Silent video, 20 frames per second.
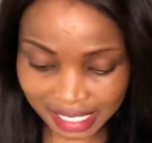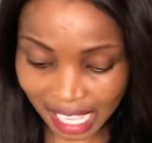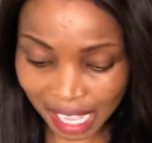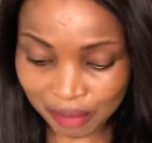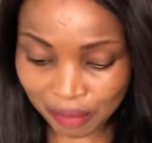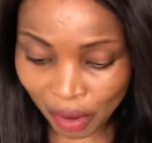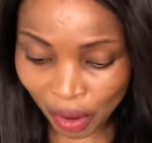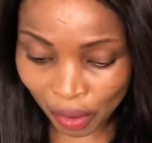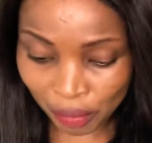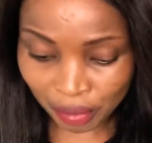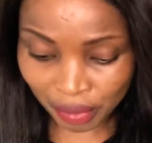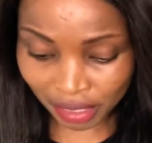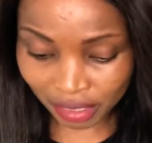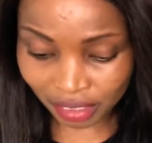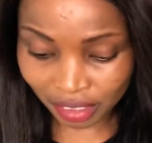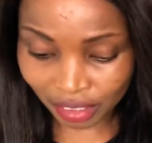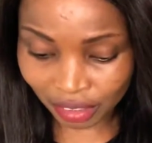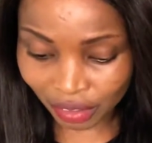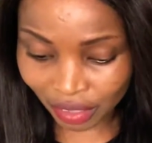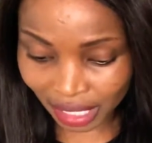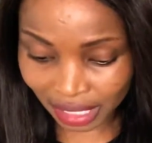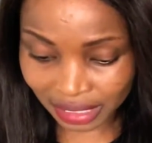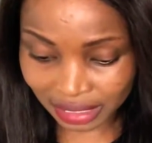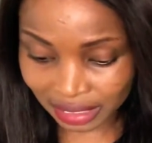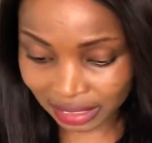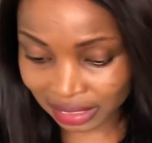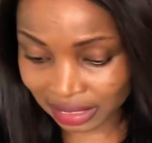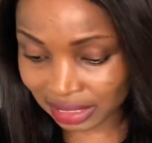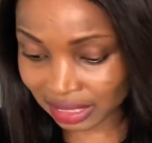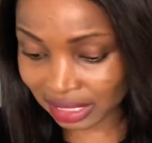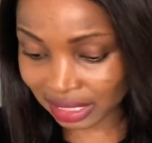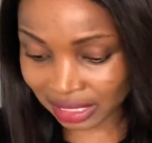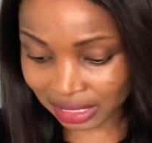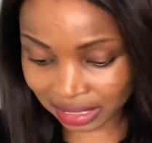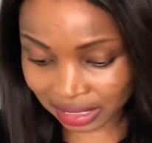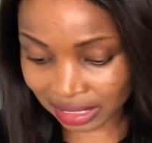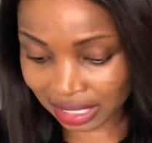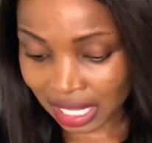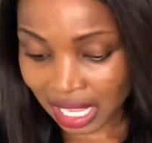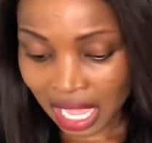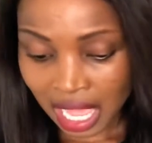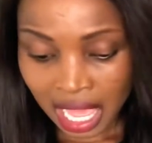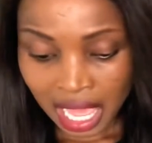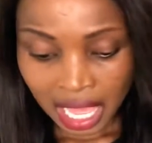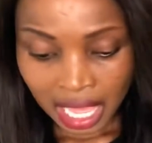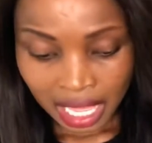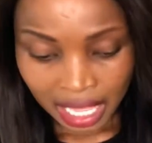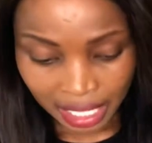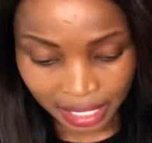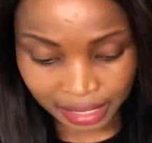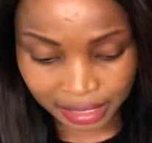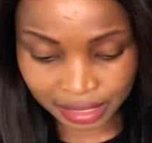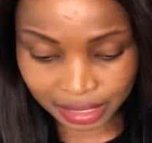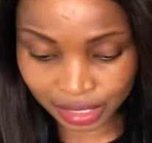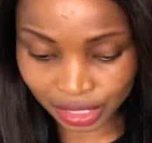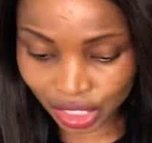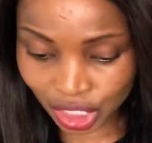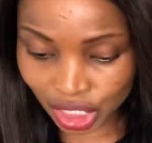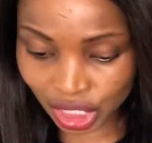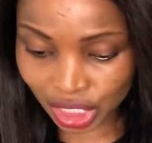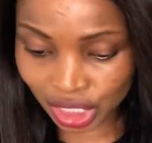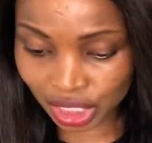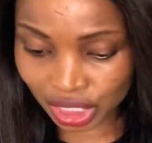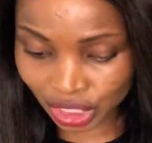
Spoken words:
I'm hoping the quality is as good,